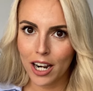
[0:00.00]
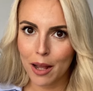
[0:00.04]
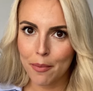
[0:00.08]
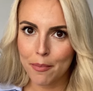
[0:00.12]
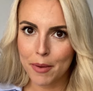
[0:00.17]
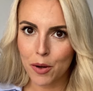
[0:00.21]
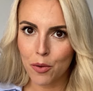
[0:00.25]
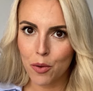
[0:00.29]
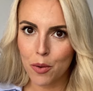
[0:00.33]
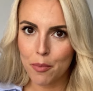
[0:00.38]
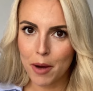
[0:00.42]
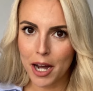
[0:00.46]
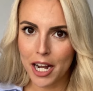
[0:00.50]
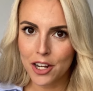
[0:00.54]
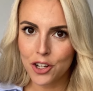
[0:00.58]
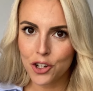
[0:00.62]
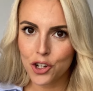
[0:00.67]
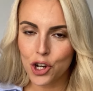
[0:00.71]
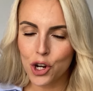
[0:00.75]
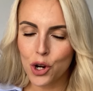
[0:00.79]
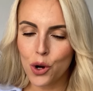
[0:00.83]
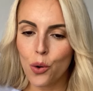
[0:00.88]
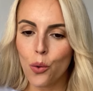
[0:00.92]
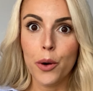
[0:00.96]
Let me
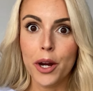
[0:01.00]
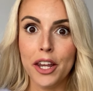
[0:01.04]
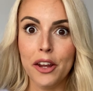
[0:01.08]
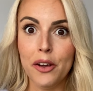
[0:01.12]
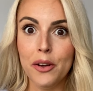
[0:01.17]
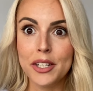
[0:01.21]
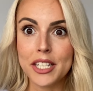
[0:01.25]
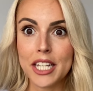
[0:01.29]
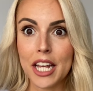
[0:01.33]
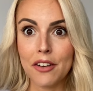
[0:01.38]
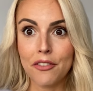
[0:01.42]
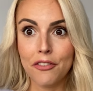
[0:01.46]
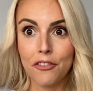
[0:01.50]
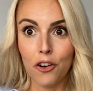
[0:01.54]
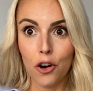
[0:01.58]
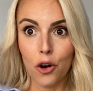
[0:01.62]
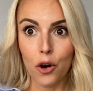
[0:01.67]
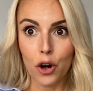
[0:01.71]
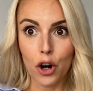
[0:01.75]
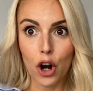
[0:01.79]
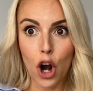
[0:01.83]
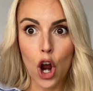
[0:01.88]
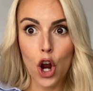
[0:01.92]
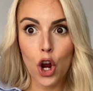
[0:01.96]
remind you, we use it
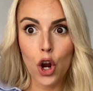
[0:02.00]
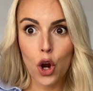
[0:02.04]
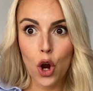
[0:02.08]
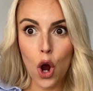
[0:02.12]
for